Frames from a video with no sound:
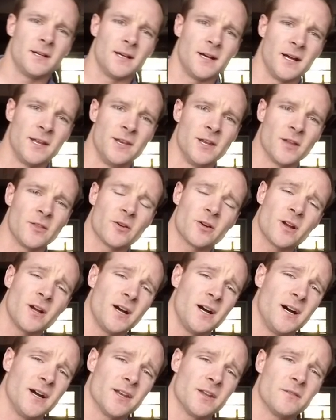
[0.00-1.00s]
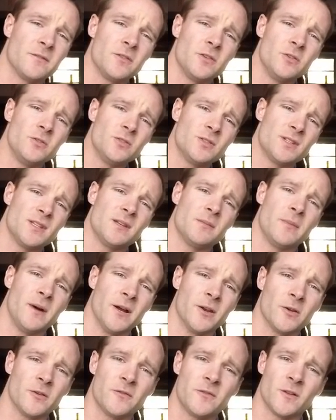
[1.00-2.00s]
Another con of using
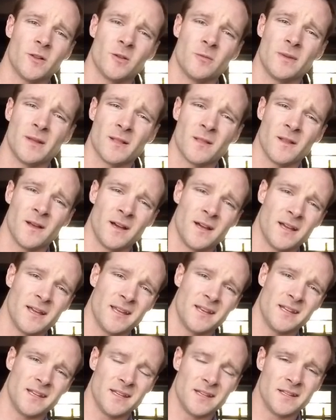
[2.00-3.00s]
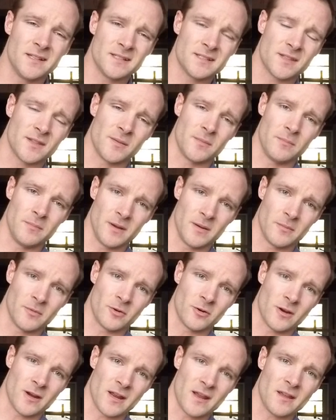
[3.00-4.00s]
monofilament line is the
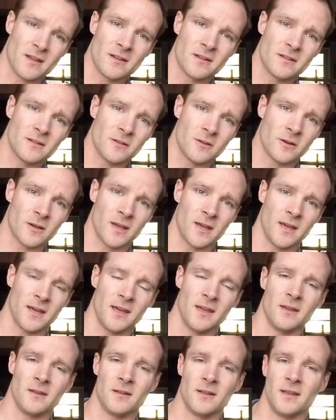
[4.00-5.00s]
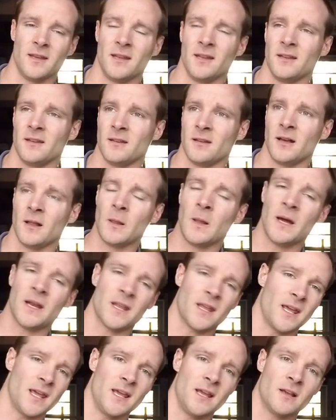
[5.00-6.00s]
memory, okay? And a lot
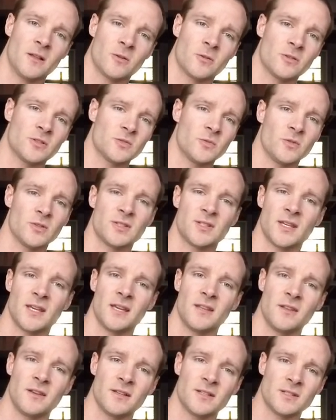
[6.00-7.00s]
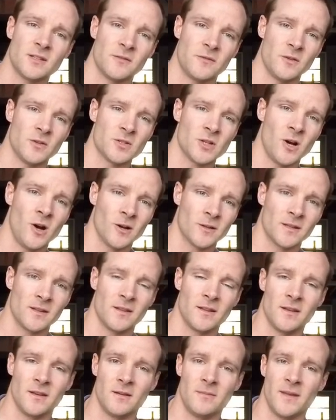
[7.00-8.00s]
of anglers will say this, if you talk to
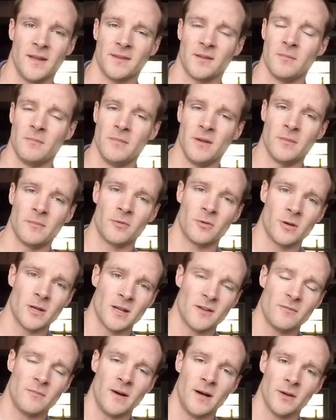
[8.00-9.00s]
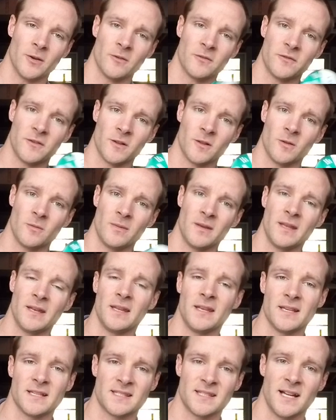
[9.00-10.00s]
them, that the memory of monofilament
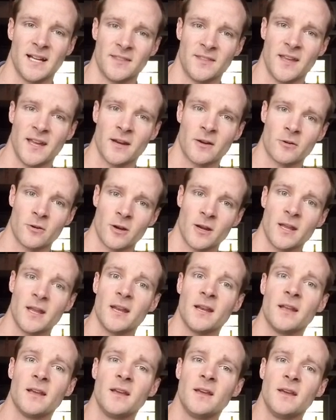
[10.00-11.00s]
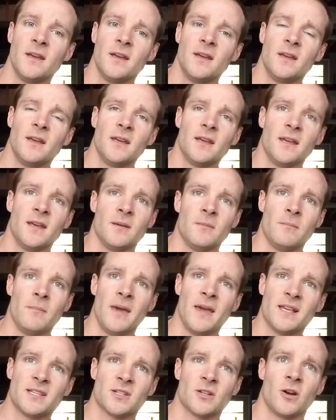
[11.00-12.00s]
is not that great. It
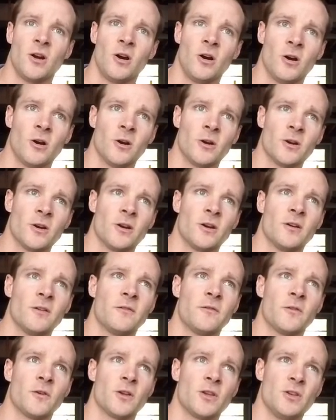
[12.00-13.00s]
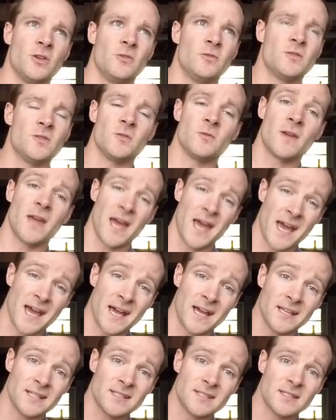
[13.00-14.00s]
makes it harder for you to
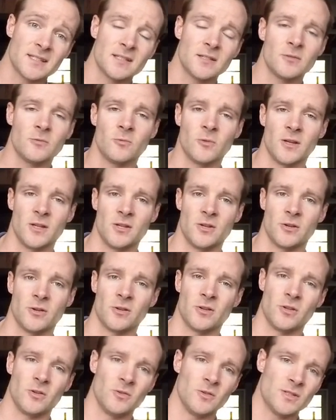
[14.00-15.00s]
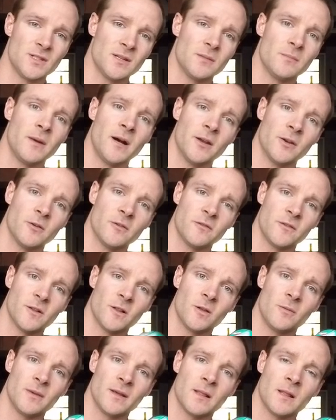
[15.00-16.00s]
cast when you're using
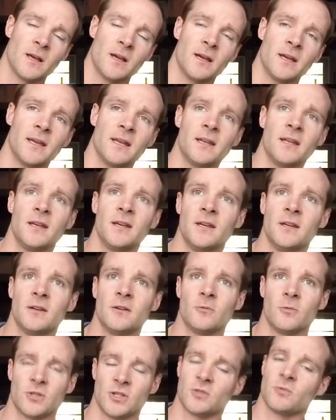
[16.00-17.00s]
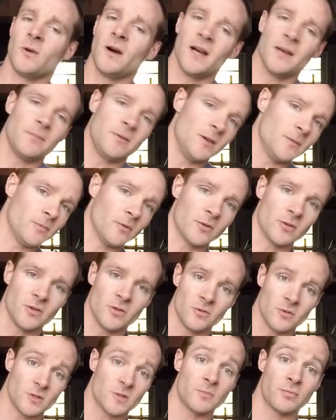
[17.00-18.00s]
monofilament line, which is why people
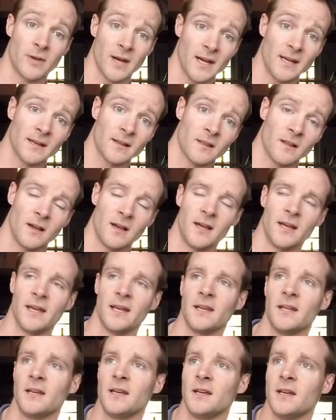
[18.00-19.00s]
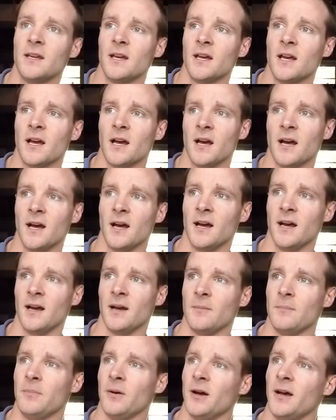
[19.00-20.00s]
use braided line.
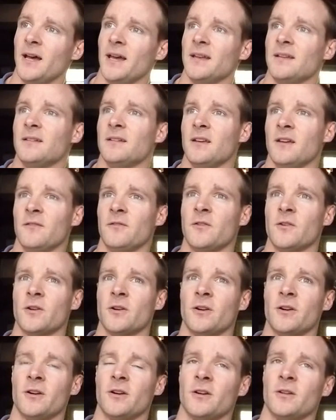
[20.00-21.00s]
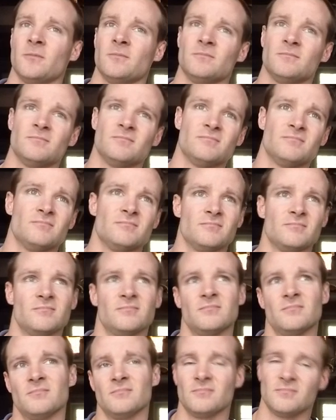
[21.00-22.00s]
But if you're
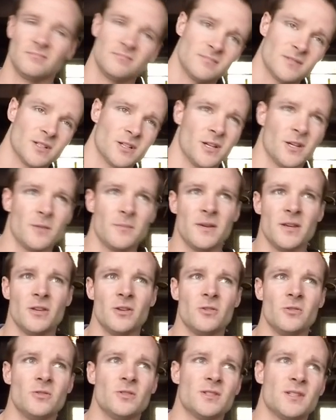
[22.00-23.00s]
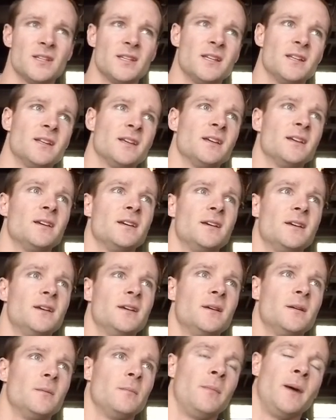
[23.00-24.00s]
going to be using
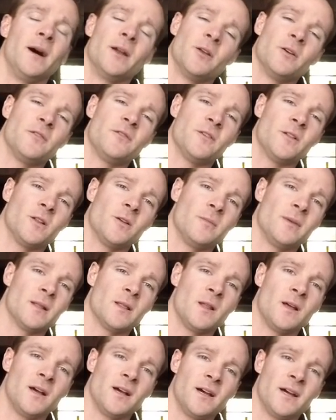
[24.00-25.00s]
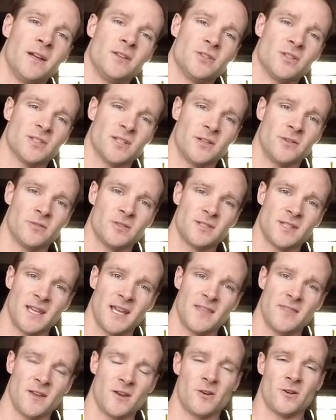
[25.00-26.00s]
monofilament line, just
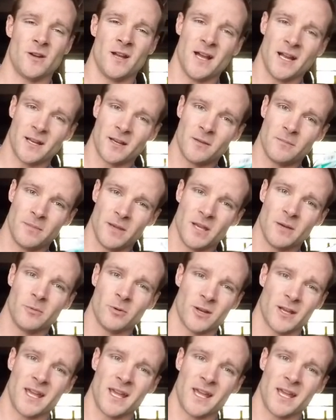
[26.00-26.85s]
understand that you're not going to be able to